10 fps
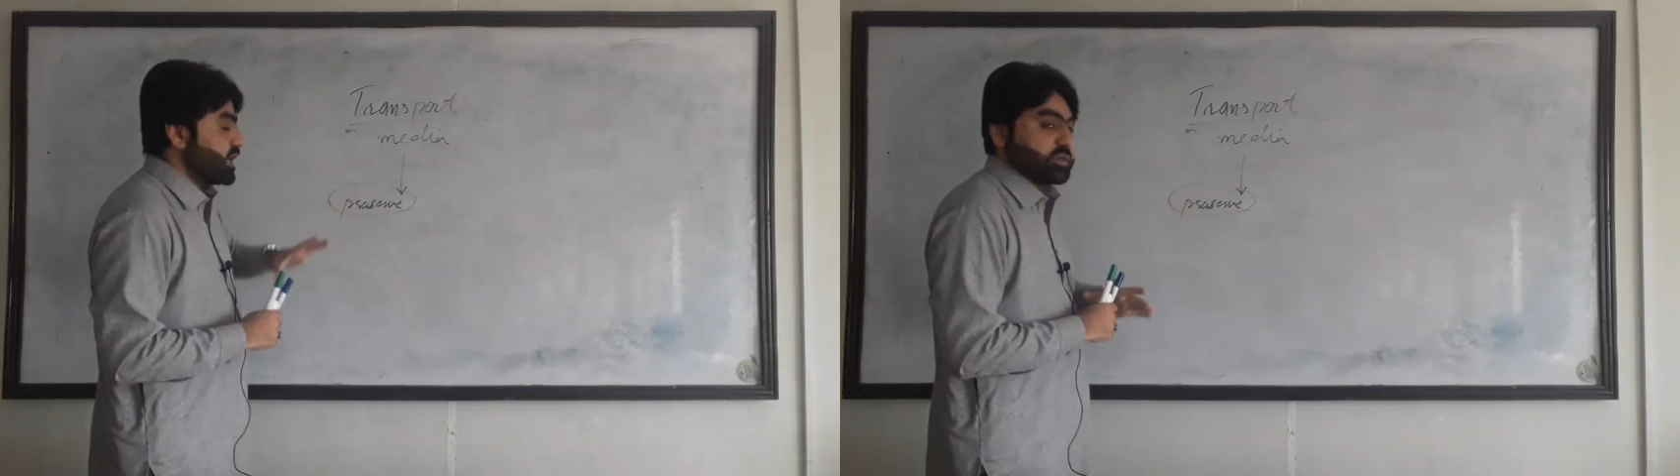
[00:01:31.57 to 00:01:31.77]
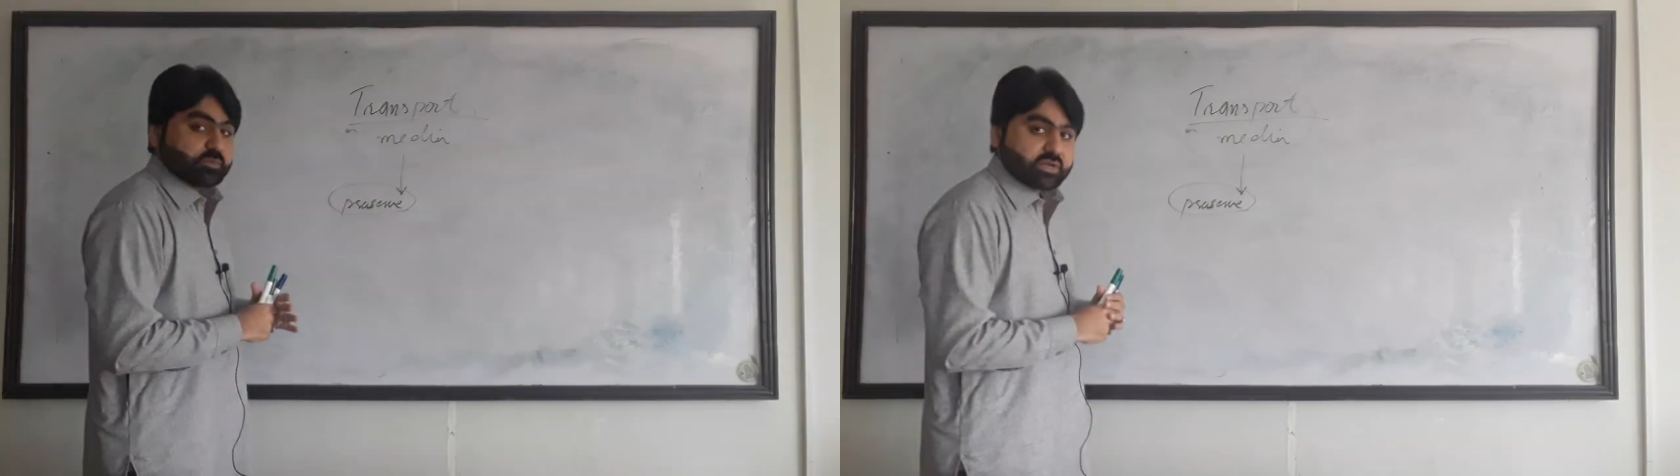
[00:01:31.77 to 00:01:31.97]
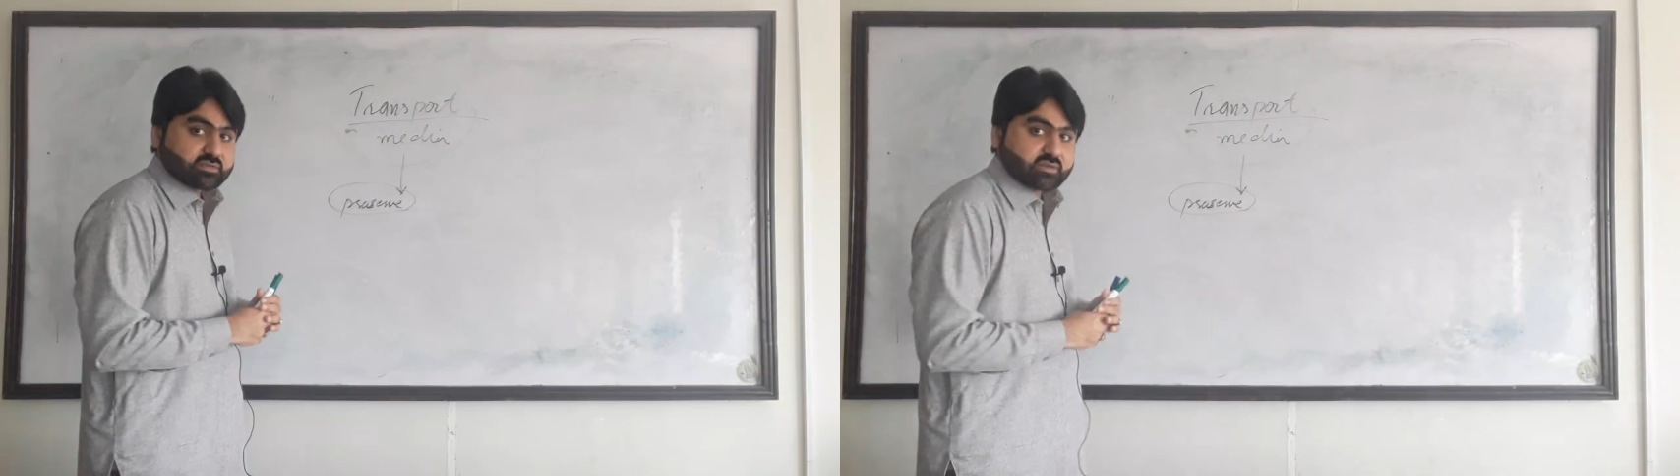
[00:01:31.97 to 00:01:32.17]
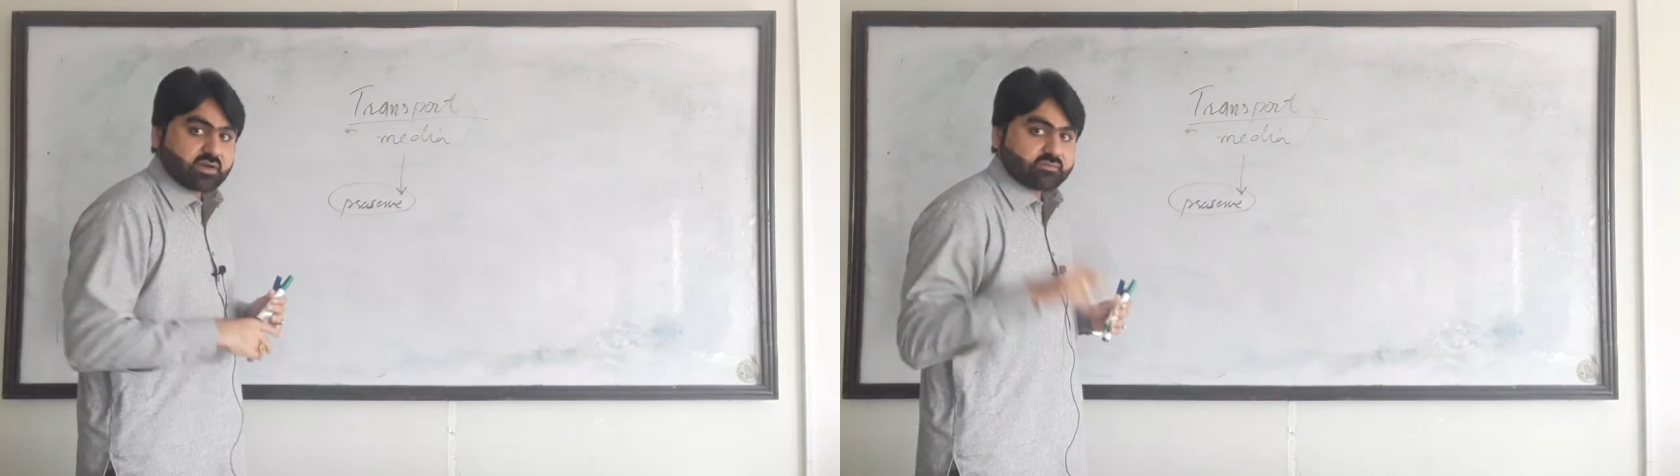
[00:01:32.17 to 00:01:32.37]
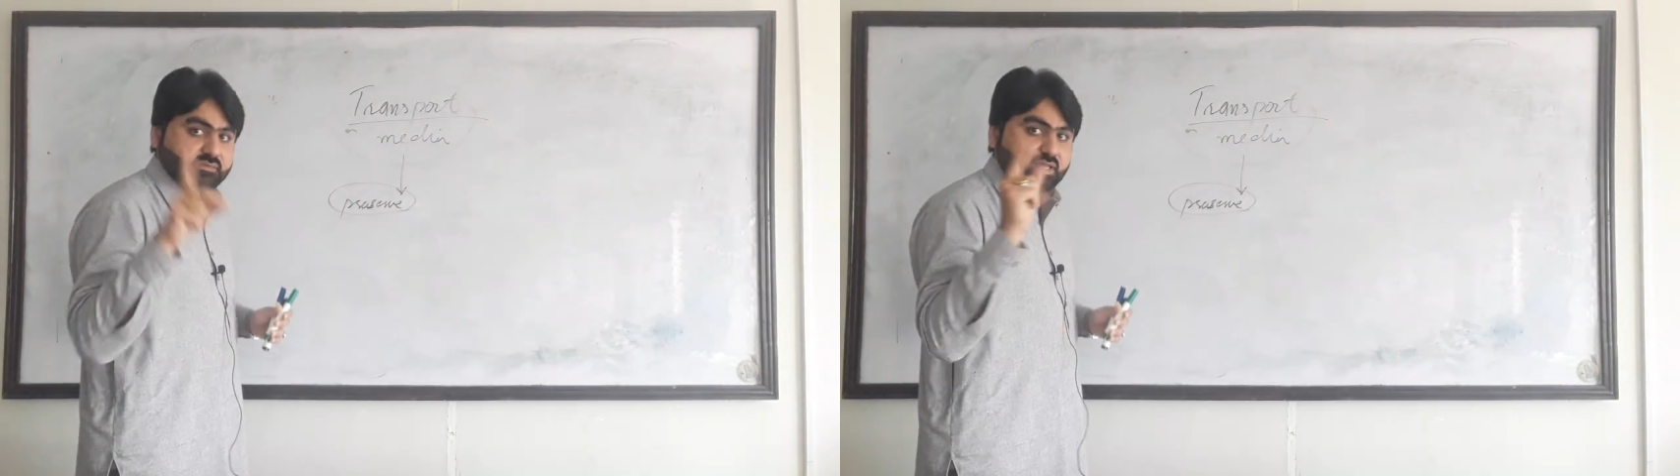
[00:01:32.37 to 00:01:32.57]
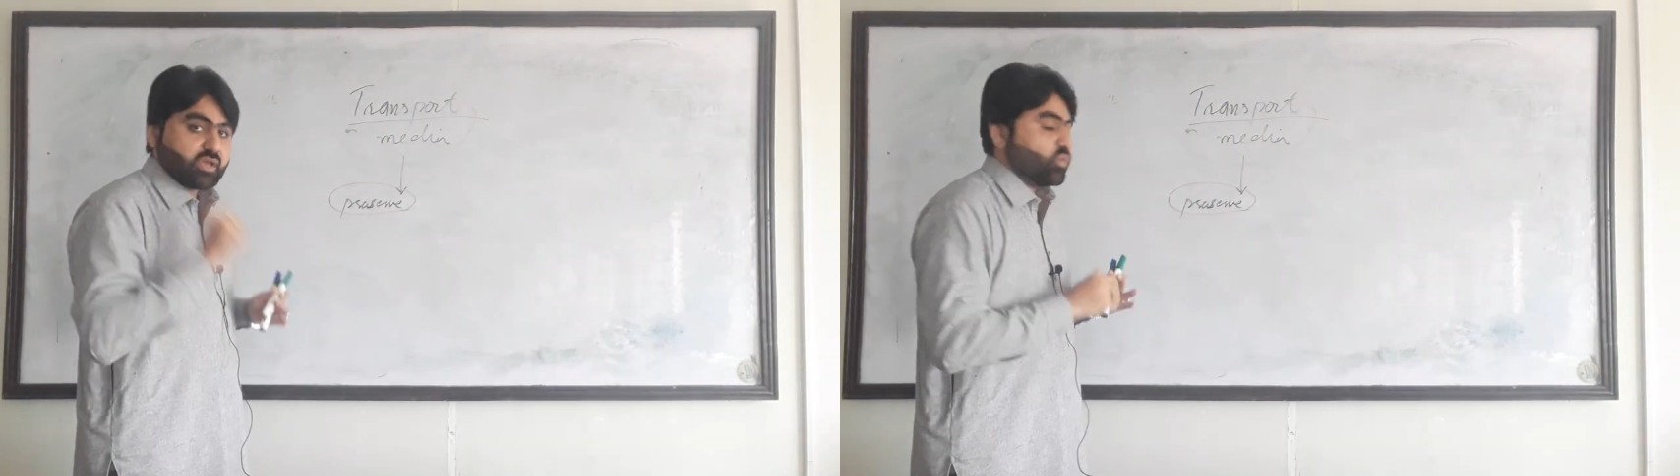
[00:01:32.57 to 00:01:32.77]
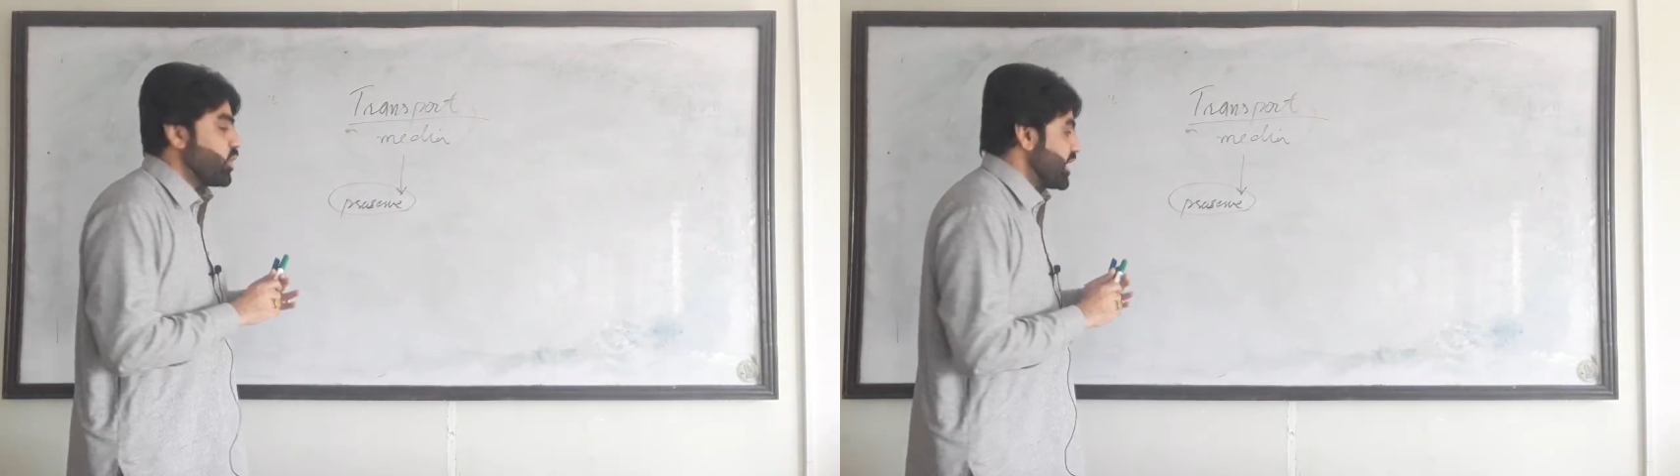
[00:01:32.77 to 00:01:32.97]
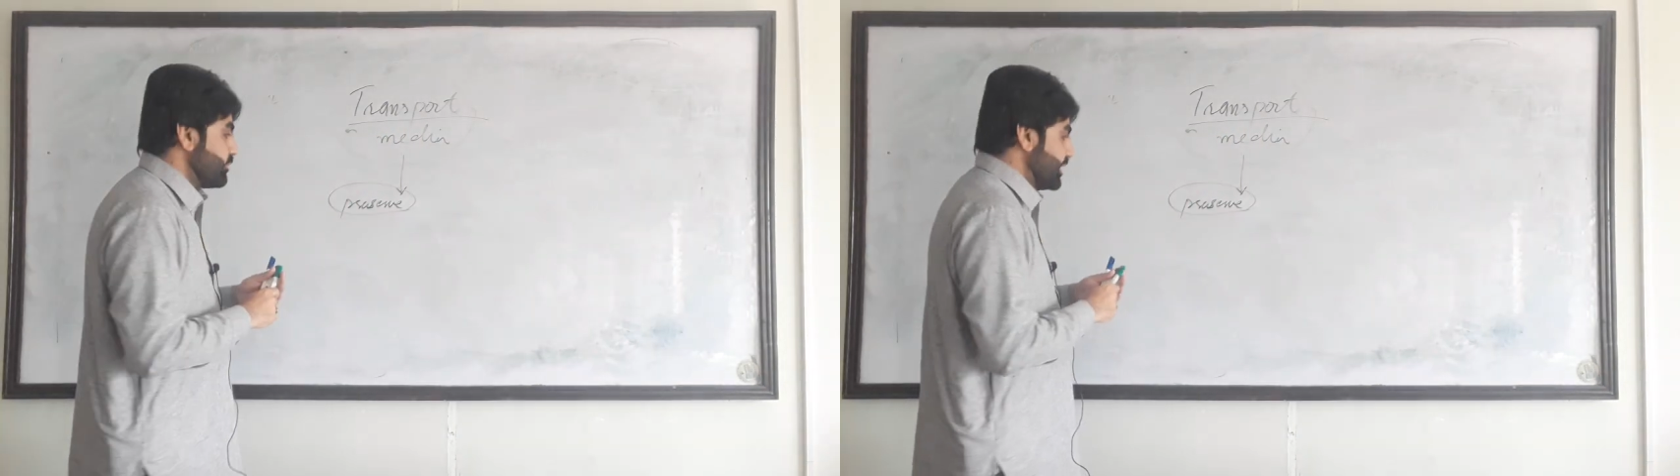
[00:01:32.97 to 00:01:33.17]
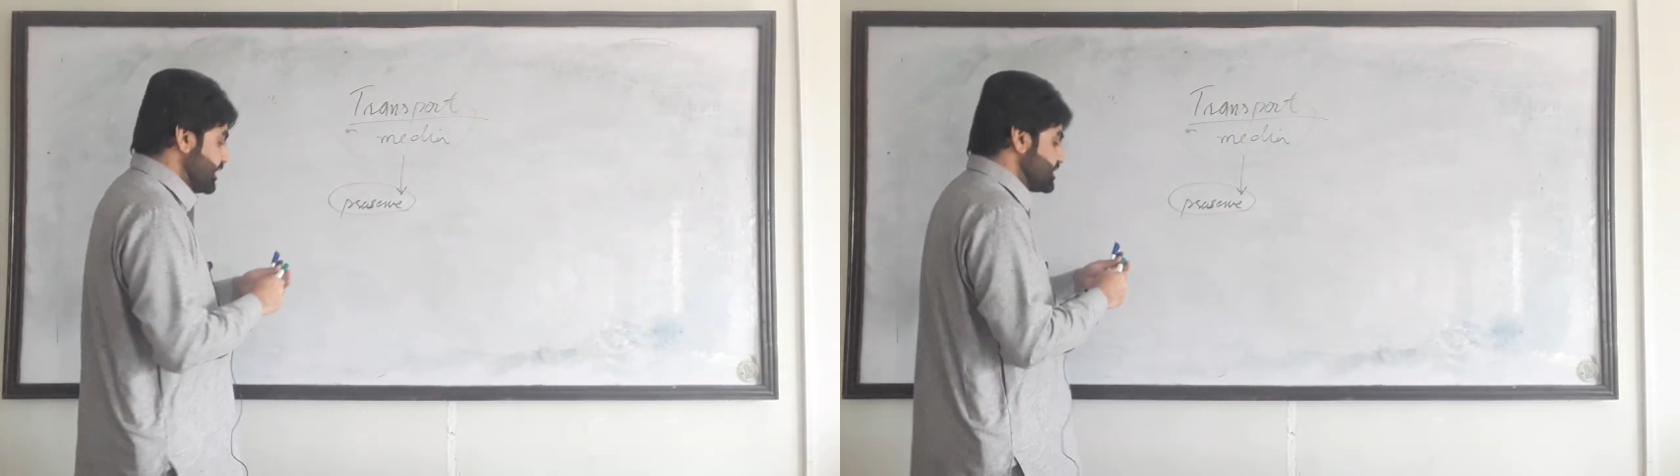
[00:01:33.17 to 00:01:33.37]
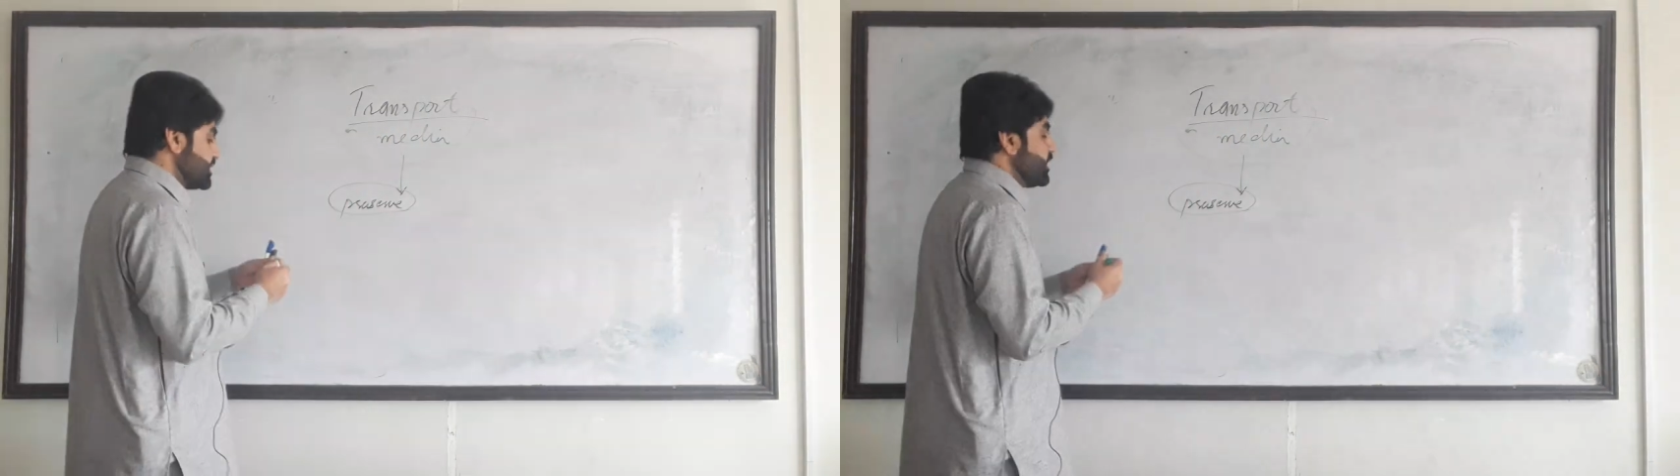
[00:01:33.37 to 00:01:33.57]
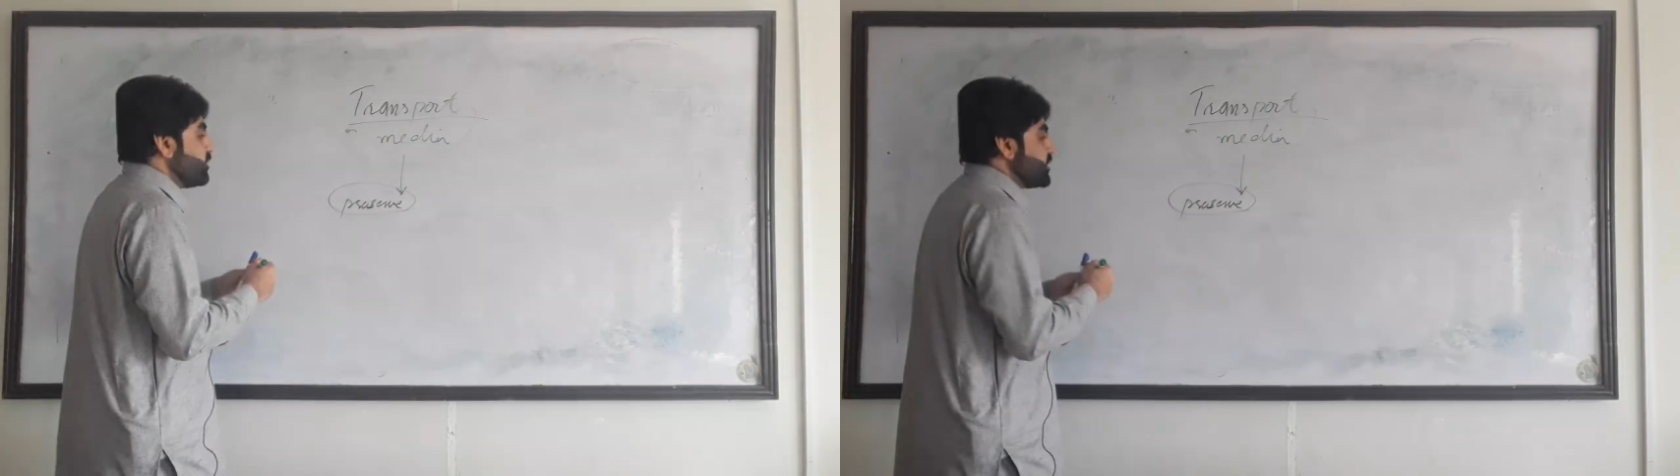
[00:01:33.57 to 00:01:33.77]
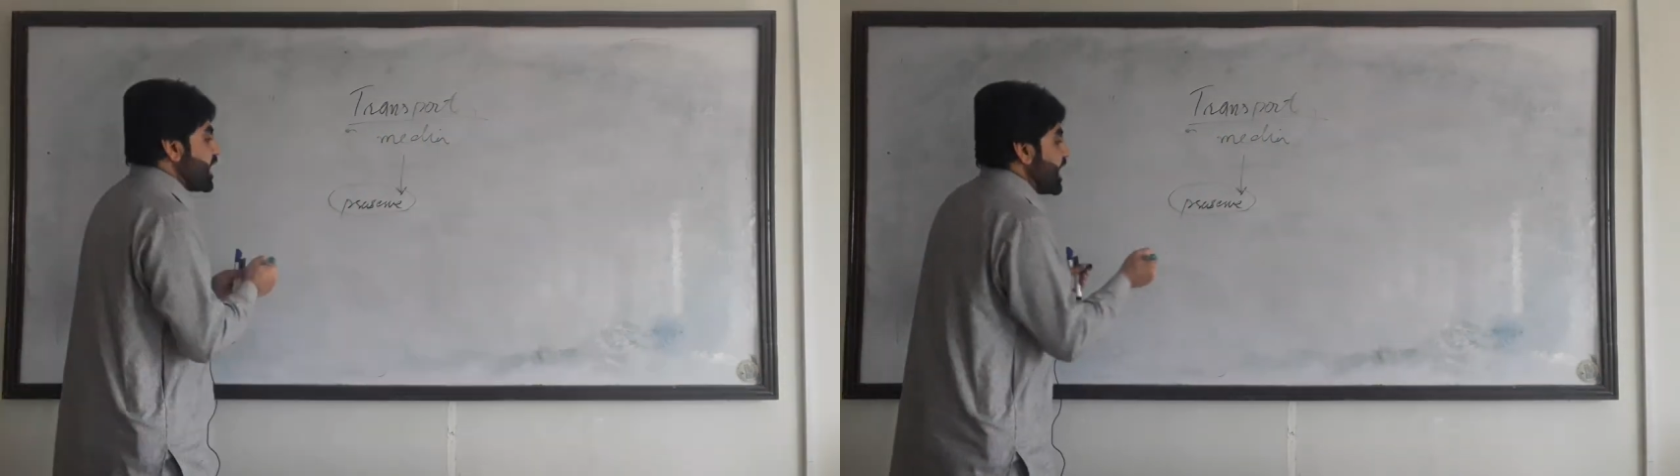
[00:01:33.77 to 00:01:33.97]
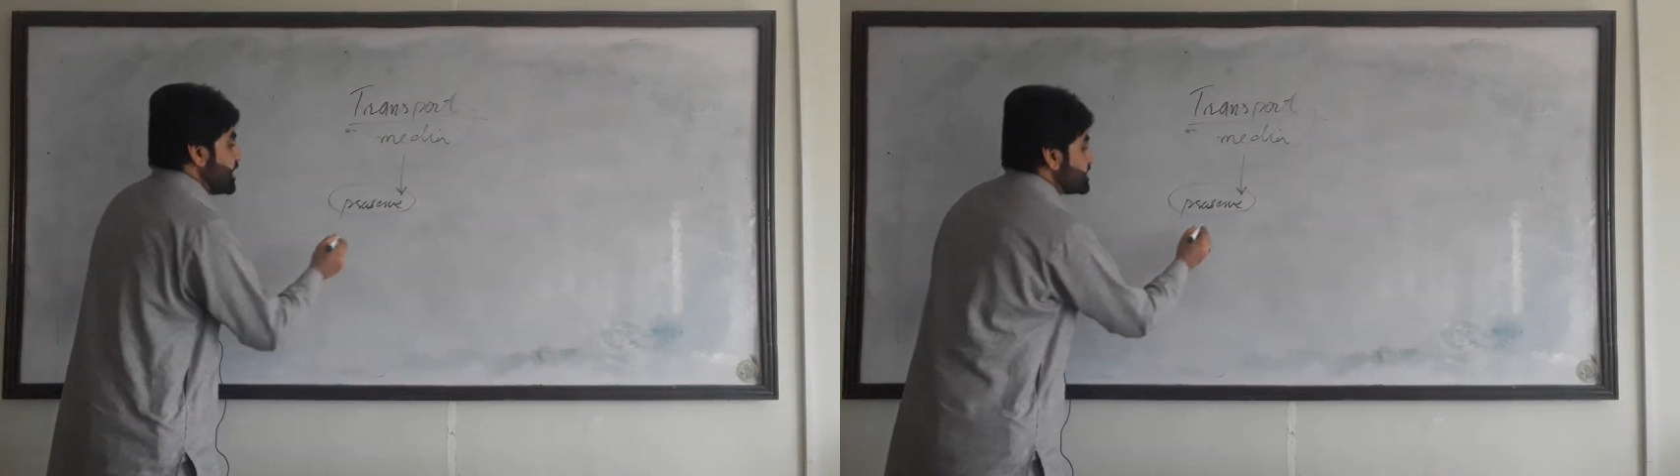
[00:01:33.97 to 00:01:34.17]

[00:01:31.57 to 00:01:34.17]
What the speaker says: it preserves the viability, and